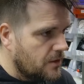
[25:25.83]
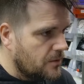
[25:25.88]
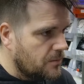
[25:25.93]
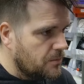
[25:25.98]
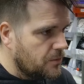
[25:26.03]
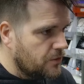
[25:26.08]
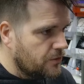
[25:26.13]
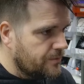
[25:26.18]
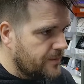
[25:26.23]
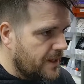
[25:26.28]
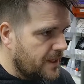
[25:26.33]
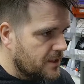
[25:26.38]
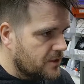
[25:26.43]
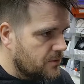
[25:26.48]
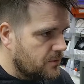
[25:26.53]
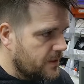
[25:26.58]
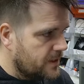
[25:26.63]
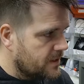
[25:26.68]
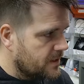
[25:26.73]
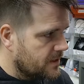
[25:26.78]
move my
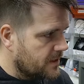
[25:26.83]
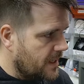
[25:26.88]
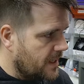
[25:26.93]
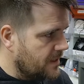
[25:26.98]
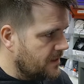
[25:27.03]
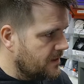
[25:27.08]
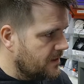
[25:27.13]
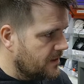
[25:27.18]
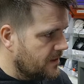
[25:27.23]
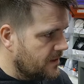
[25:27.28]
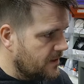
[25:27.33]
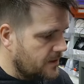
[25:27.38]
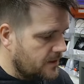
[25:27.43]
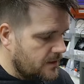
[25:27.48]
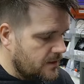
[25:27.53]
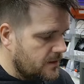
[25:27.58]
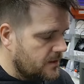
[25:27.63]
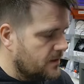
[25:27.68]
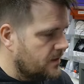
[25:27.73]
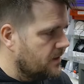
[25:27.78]
tweezers in,
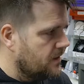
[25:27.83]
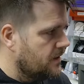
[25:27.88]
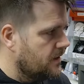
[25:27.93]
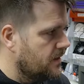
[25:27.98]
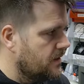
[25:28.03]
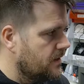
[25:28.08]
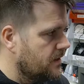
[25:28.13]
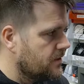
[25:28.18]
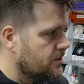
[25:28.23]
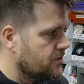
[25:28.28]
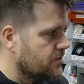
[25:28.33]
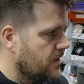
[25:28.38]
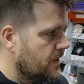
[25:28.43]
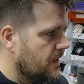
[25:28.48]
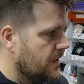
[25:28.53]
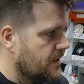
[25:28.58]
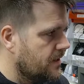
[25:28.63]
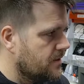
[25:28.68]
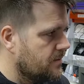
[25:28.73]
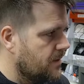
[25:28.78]
and let's try and
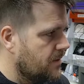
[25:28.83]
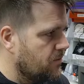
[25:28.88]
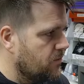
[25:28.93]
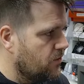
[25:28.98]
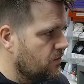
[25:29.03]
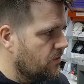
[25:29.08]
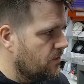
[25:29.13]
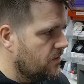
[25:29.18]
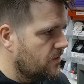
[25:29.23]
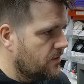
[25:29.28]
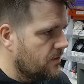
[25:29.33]
get this a bit more.